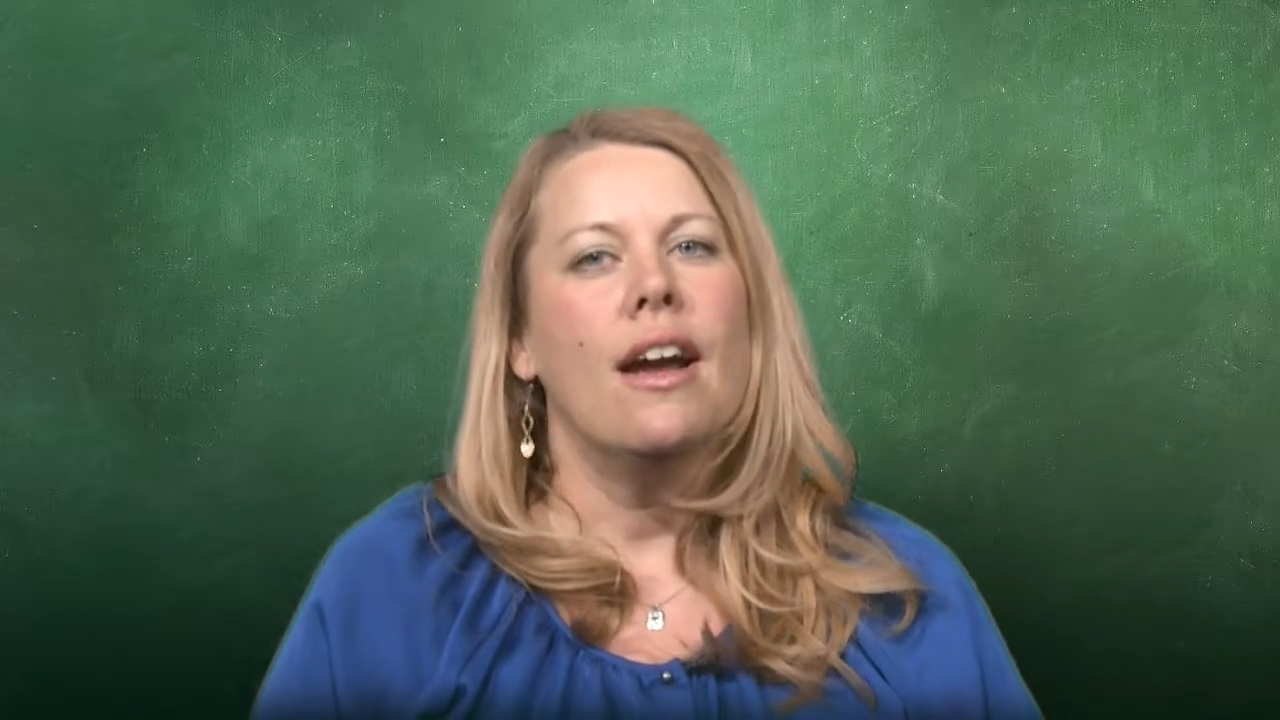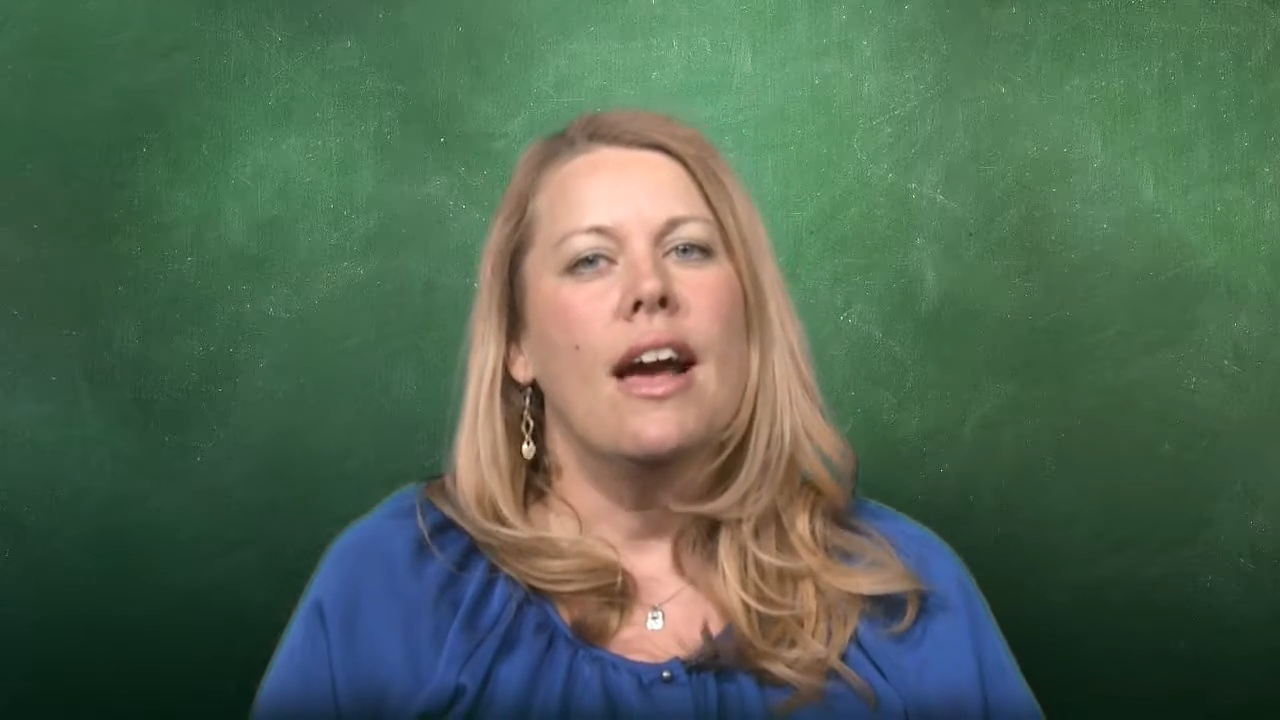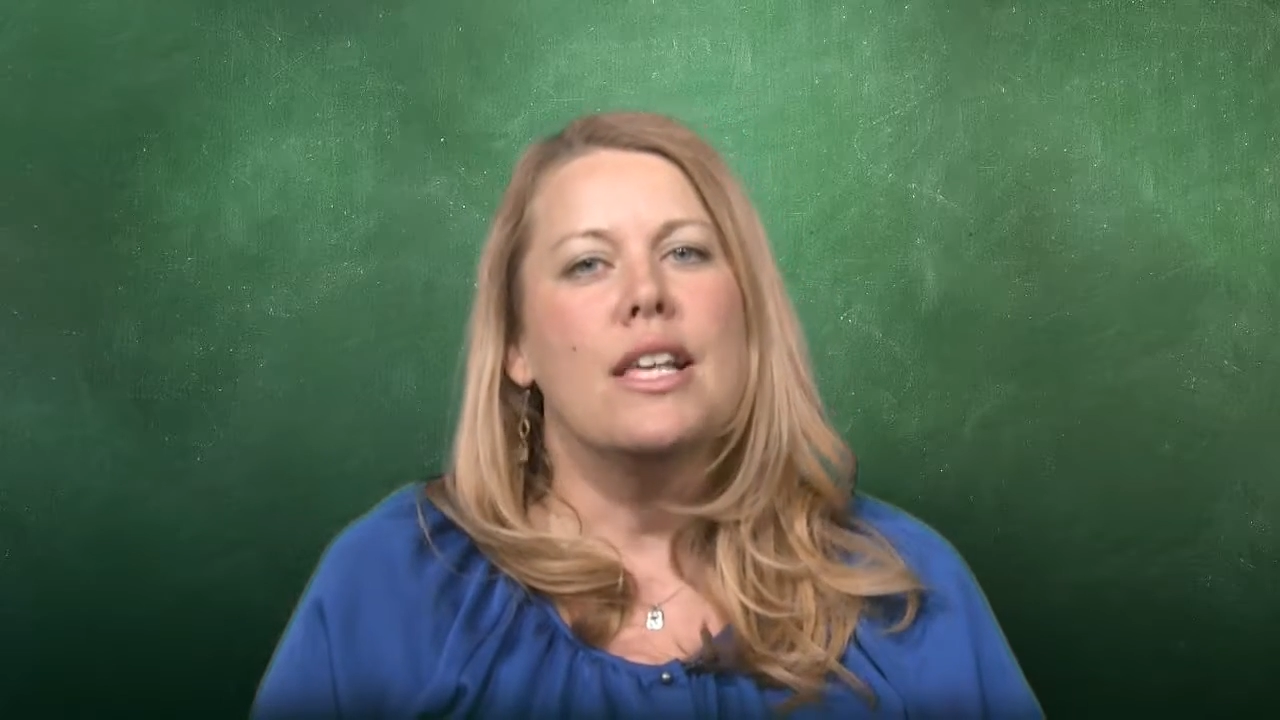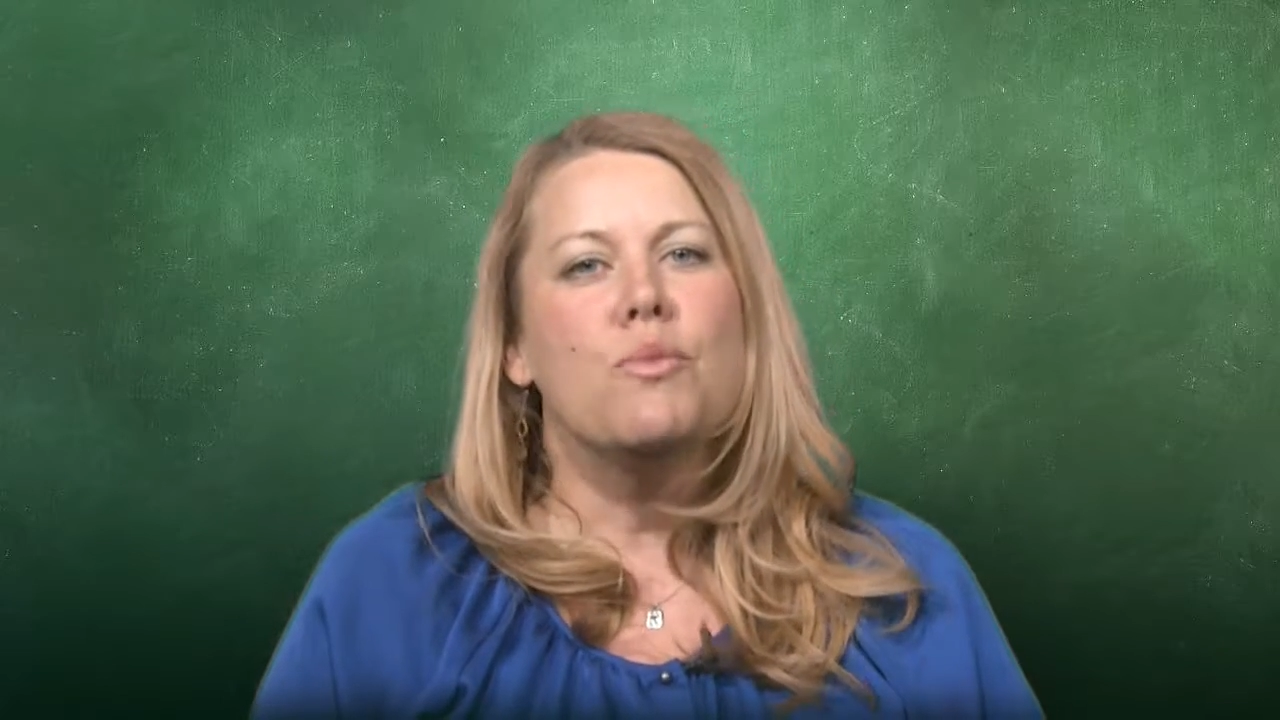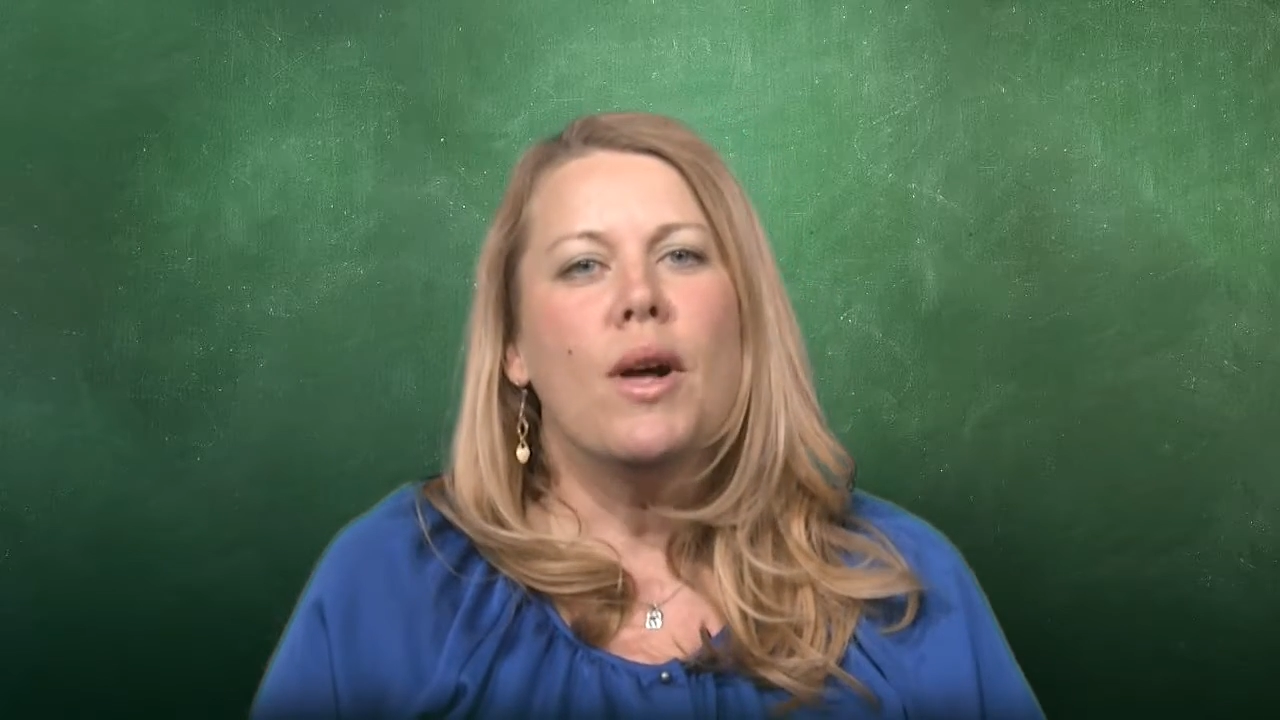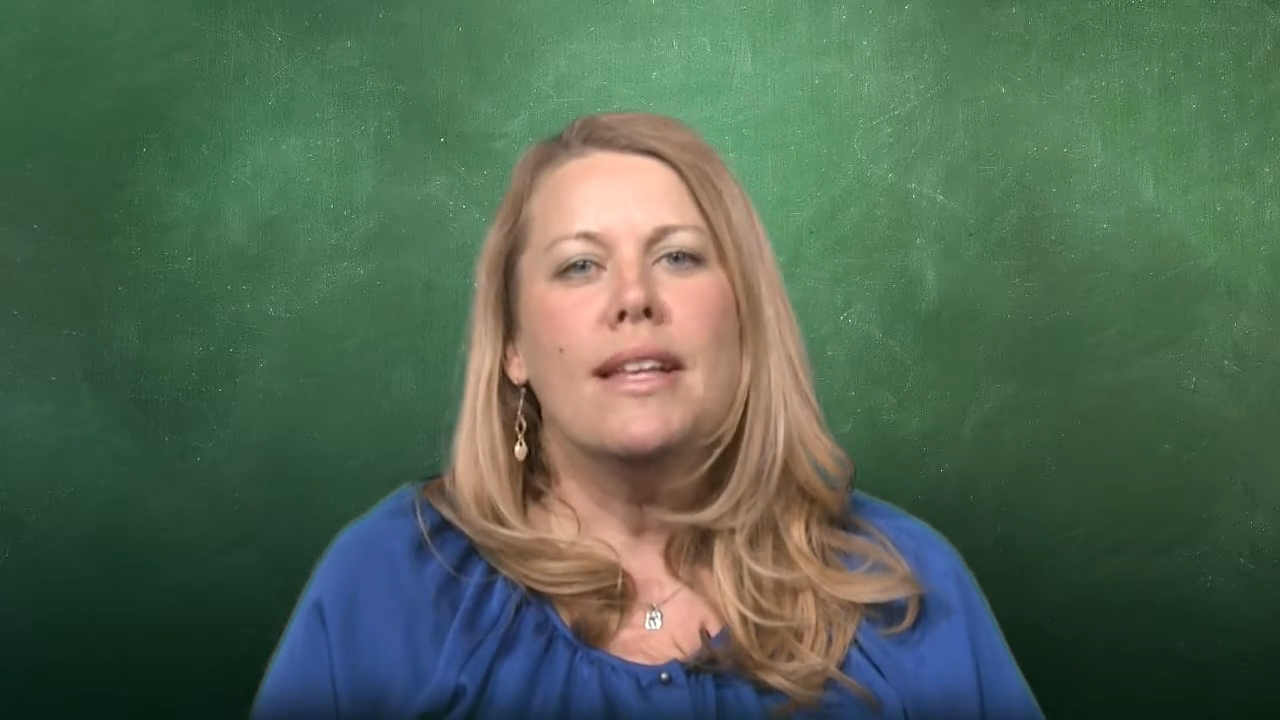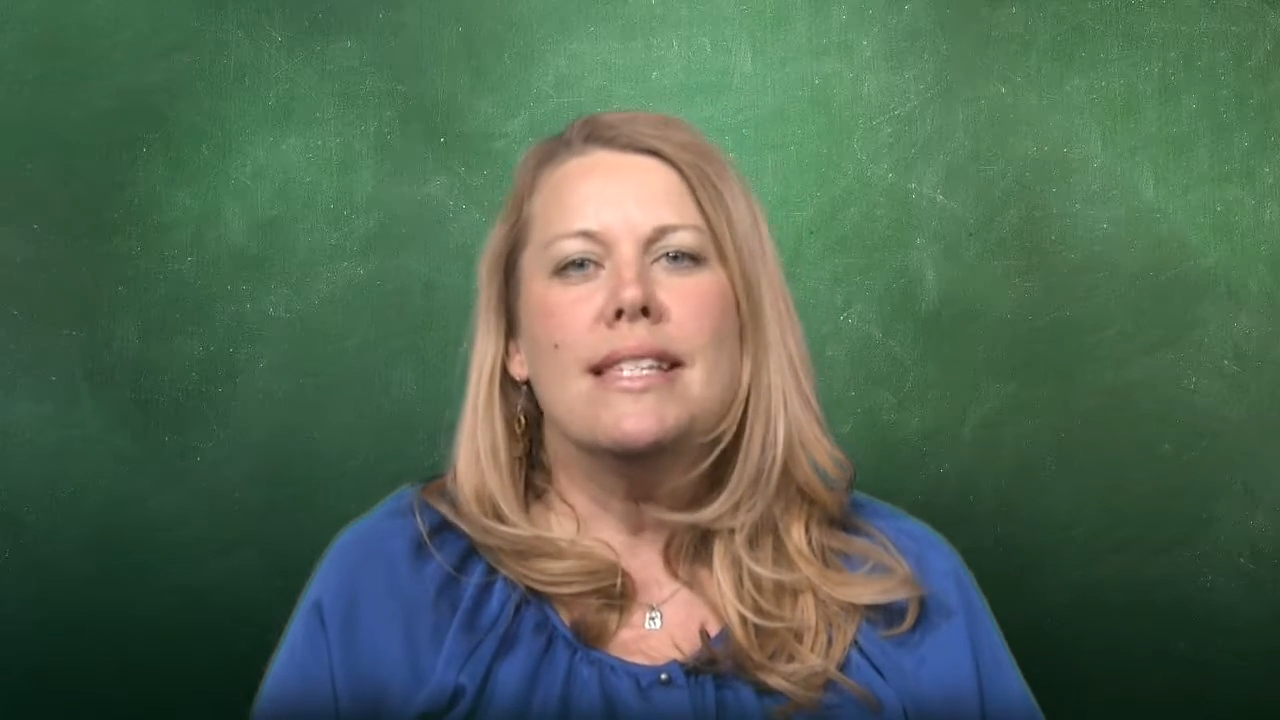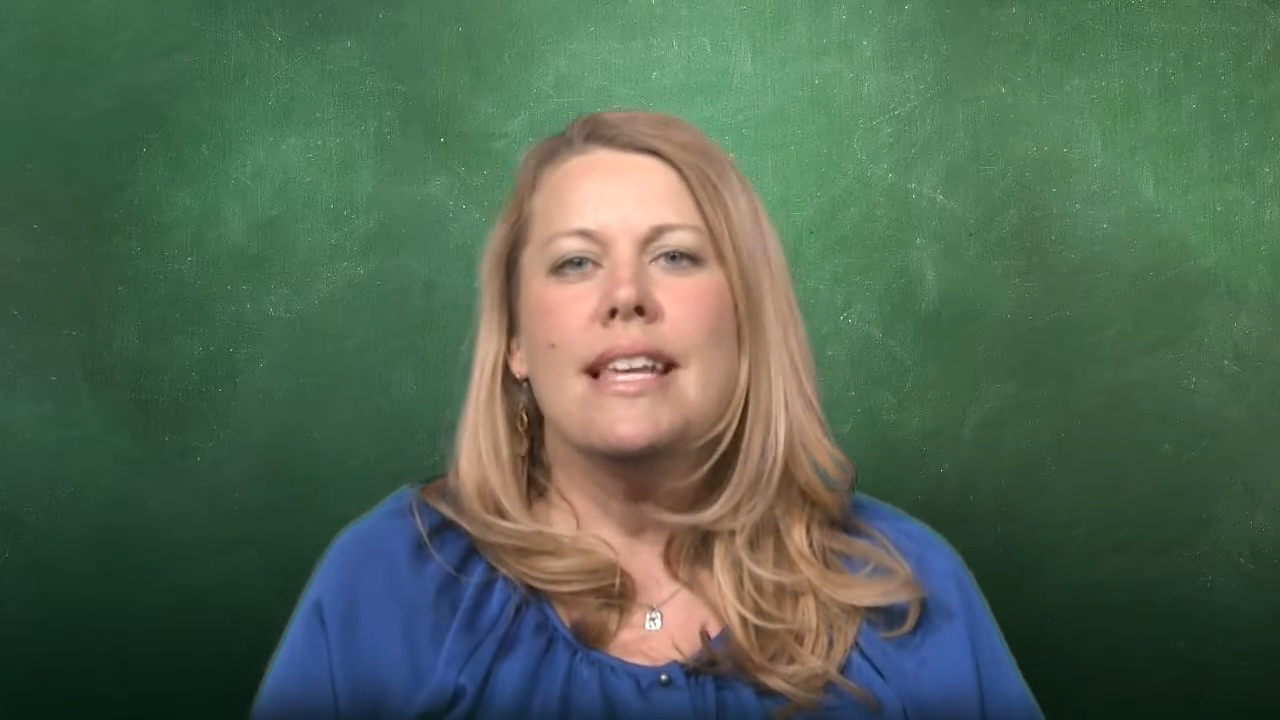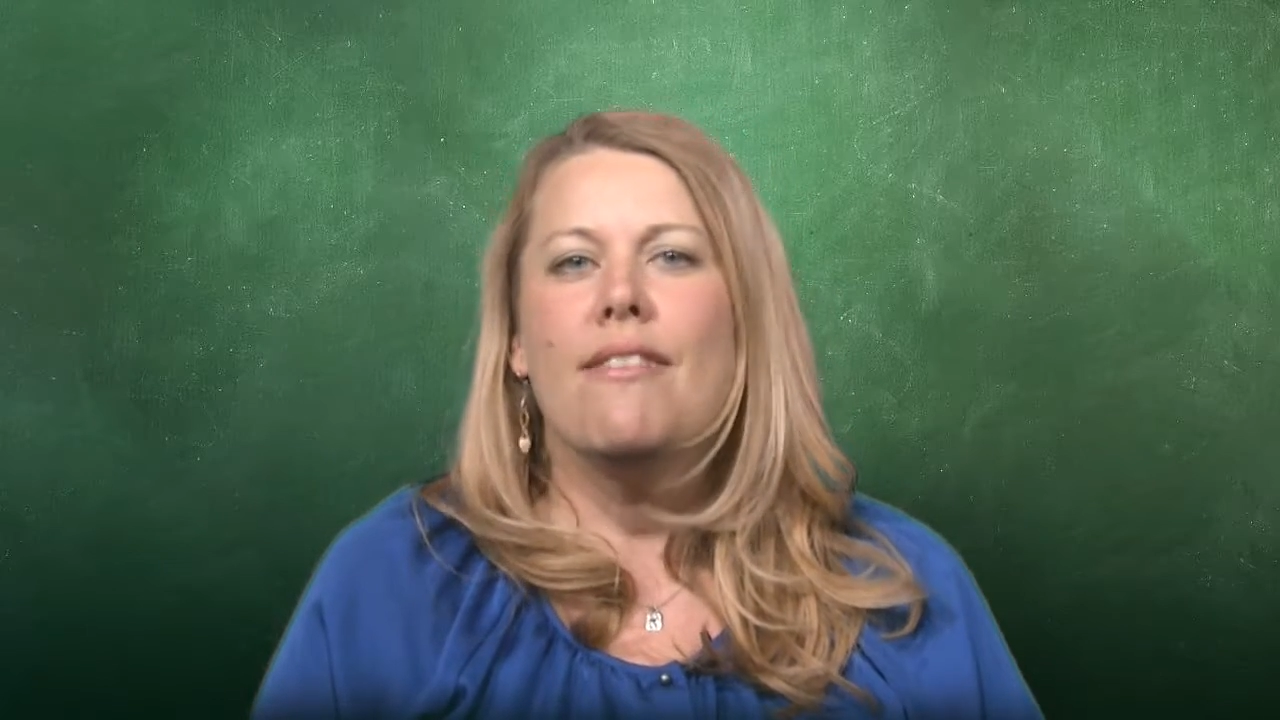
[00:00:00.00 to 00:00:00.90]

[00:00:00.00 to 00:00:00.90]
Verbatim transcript: as well as